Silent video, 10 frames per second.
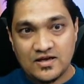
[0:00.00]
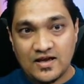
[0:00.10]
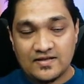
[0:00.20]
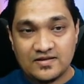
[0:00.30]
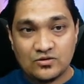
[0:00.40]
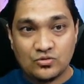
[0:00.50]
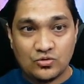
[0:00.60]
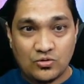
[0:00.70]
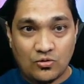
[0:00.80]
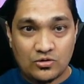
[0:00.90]
and then go to
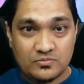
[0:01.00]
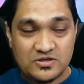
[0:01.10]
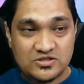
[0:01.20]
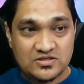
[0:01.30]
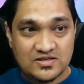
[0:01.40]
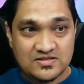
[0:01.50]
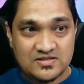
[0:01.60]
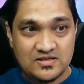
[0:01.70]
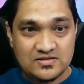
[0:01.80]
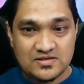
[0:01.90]
automations and
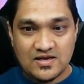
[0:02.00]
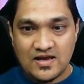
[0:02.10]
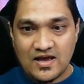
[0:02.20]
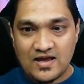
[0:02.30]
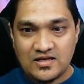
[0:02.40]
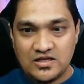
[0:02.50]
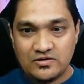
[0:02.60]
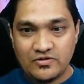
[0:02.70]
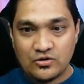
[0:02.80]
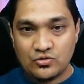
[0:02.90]
scenes. And here
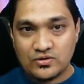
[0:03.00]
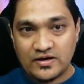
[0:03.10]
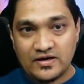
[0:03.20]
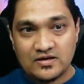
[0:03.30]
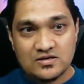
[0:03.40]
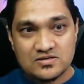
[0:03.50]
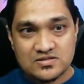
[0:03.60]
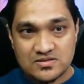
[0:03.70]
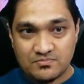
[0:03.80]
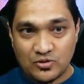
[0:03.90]
we are going to create a
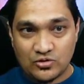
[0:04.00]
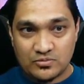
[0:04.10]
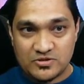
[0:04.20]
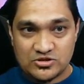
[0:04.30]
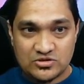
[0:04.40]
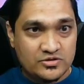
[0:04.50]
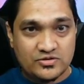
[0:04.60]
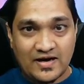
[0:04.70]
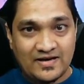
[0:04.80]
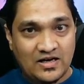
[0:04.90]
simple automation. So
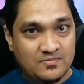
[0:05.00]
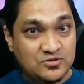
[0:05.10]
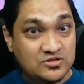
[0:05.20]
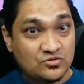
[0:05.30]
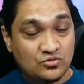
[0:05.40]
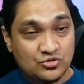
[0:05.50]
right now I'm just going to